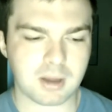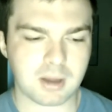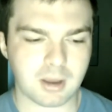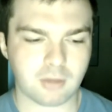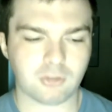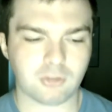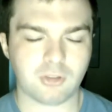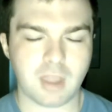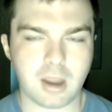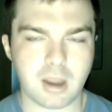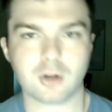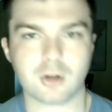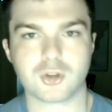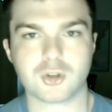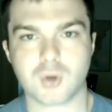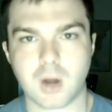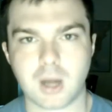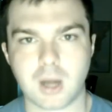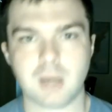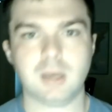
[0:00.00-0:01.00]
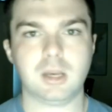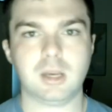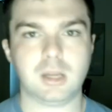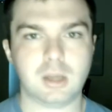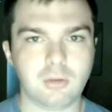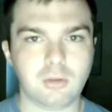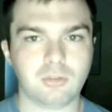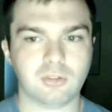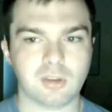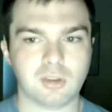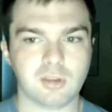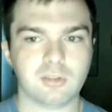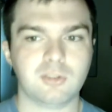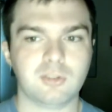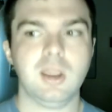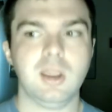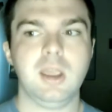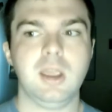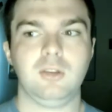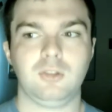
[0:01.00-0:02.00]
because they are trying to use this